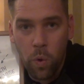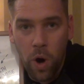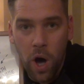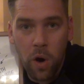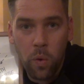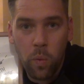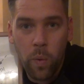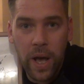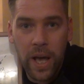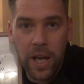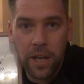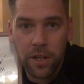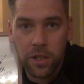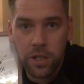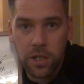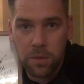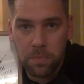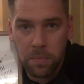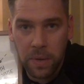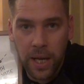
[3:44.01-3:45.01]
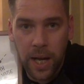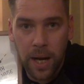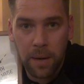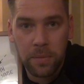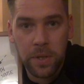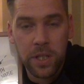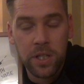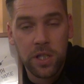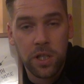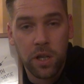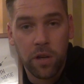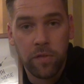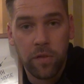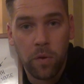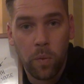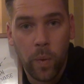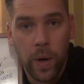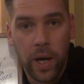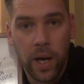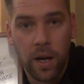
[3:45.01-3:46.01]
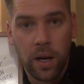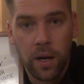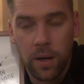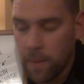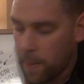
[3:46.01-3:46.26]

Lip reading: awareness becoming self-aware.